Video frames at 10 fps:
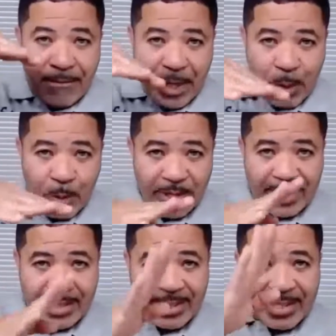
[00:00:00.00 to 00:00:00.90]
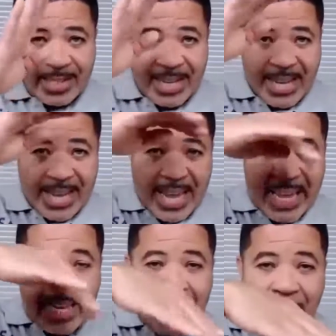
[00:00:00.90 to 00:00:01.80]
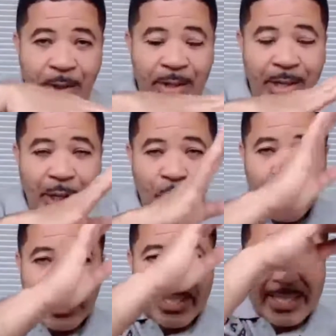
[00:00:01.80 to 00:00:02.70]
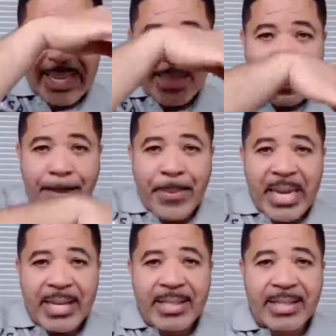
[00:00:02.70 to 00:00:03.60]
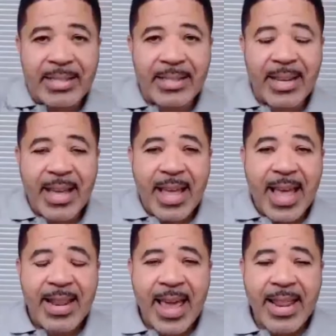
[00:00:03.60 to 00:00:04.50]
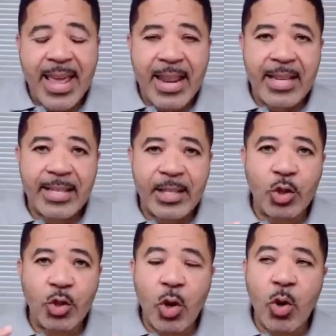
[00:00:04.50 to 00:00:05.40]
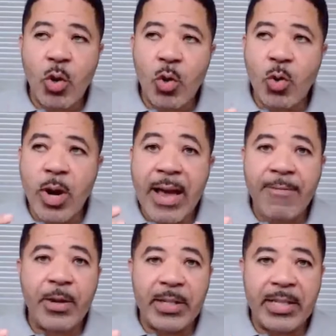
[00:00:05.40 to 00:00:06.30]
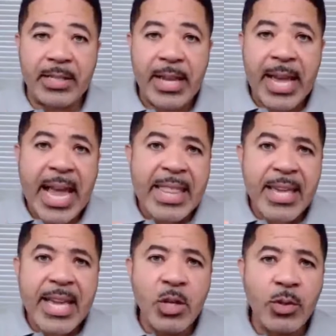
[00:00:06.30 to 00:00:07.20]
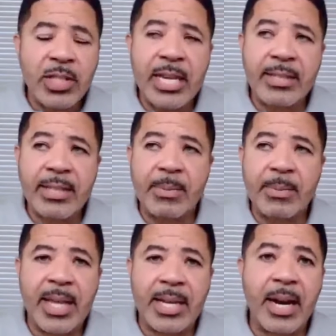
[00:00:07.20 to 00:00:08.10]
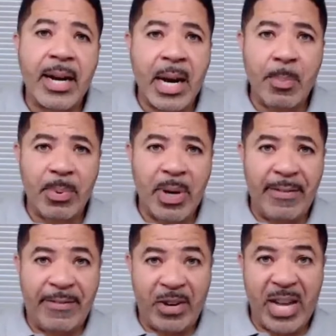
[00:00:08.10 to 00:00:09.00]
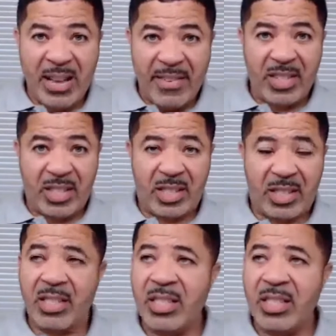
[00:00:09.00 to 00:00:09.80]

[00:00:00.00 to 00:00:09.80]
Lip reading: floats in and out of the lyrics and the beats, and it's so effortless. And then you sing something like A Couple of Forevers.